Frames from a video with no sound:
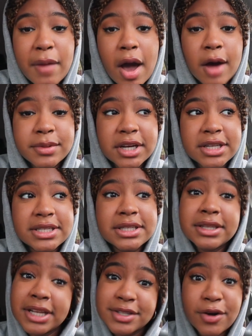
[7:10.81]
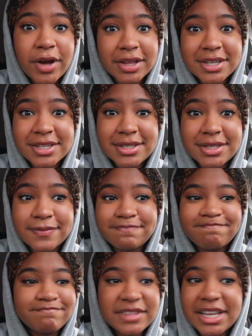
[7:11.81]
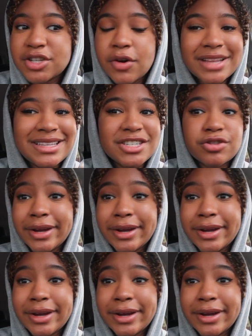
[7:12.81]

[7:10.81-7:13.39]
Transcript: have my options. Let's go get this. Let's go get these